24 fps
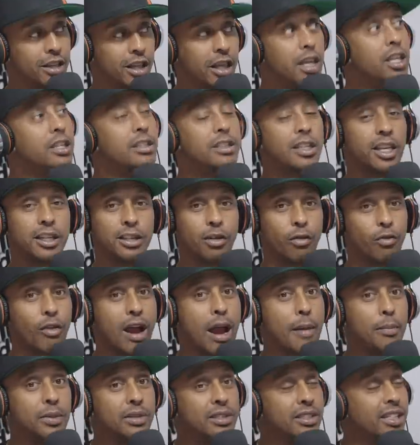these the, the,
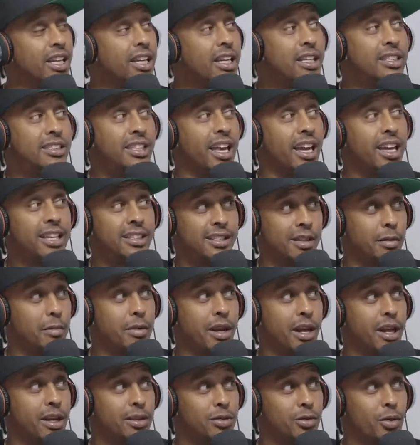rappers these days, them
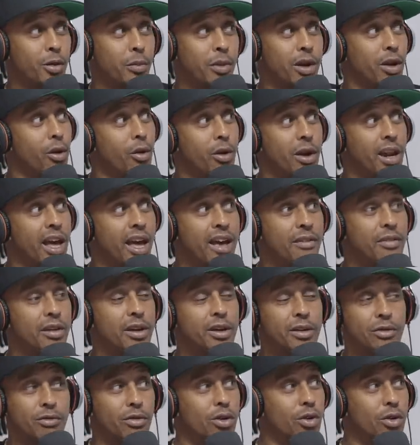niggas gonna be going to heaven
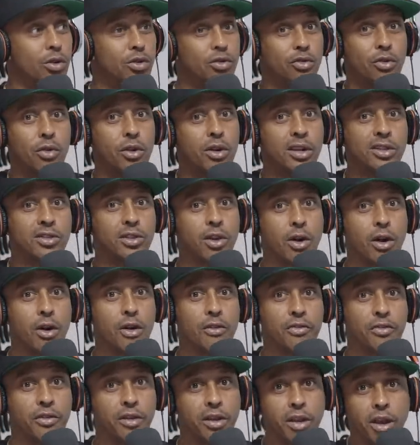in a Rolls Royce
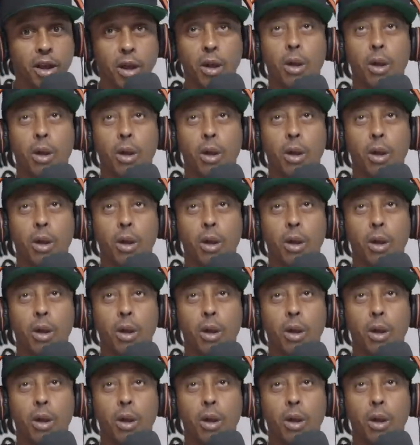coffin.